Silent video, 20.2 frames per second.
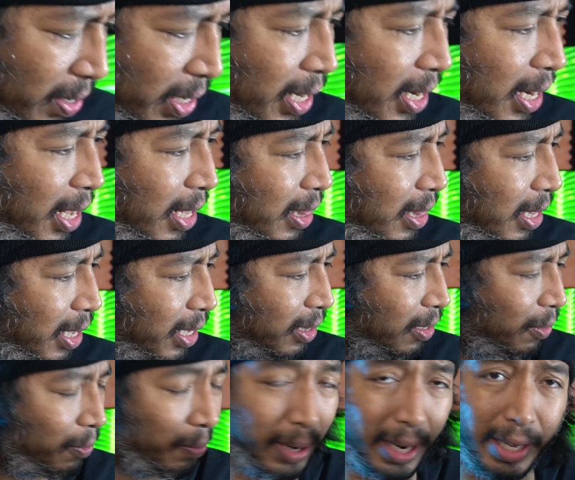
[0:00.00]
and I think the
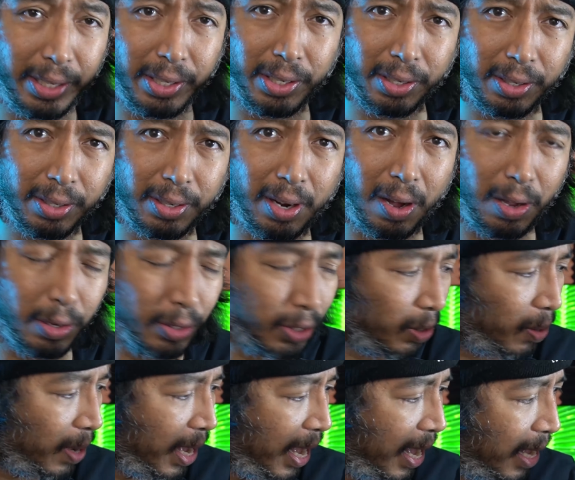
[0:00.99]
Razer
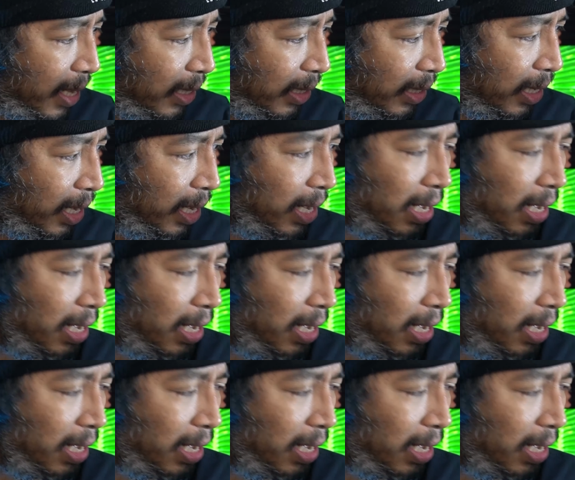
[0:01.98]
also has